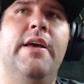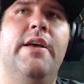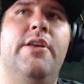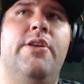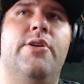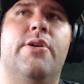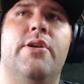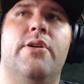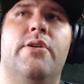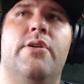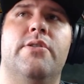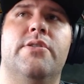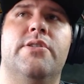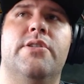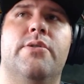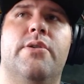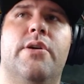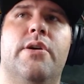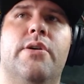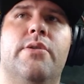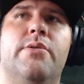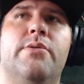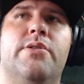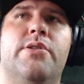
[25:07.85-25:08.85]
You can also
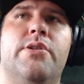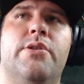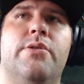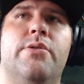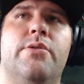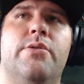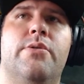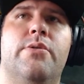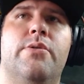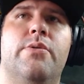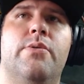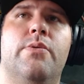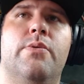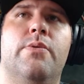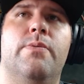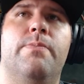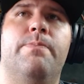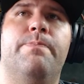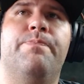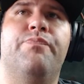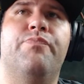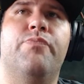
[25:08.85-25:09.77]
go to